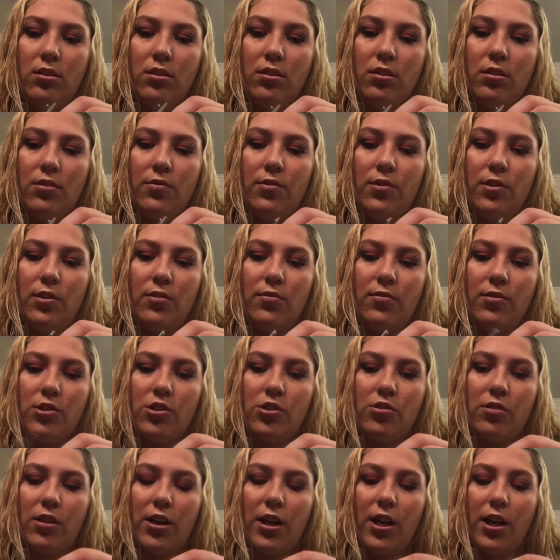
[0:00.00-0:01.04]
If you have a
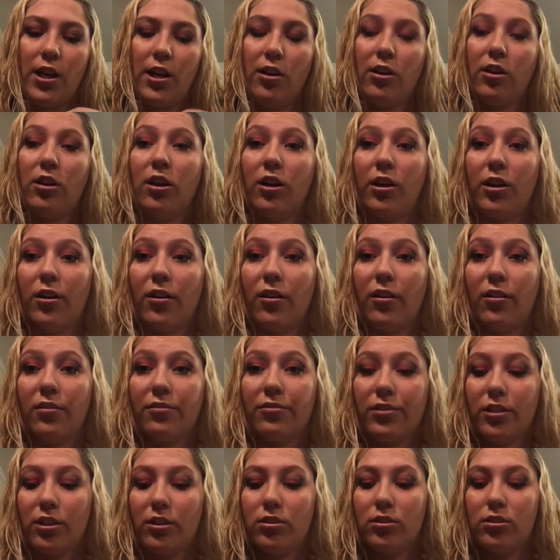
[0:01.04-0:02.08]
stray hair, cut it off,
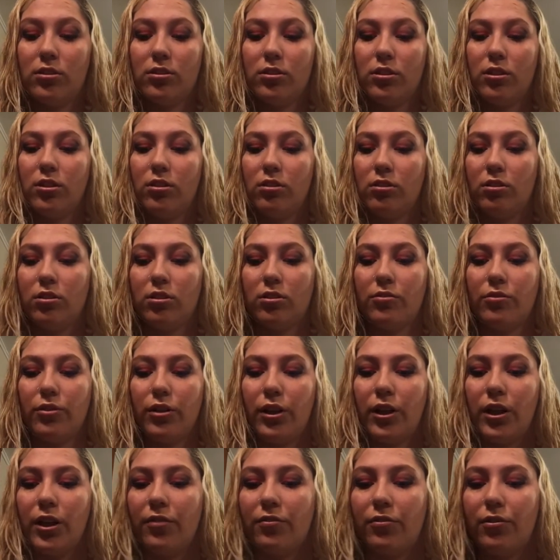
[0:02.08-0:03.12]
because it'll look
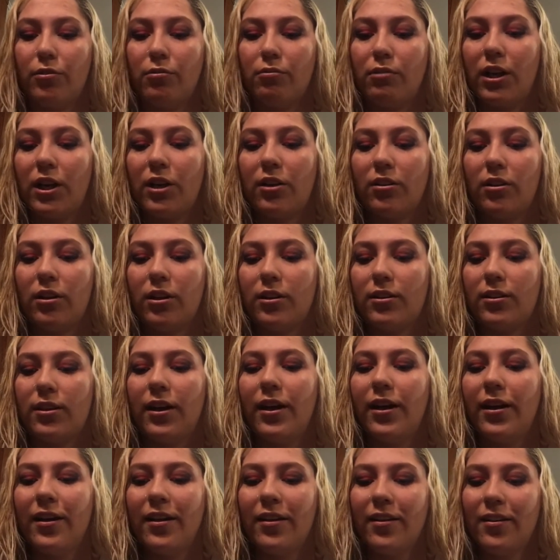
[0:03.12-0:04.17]
funny if you wear it like that.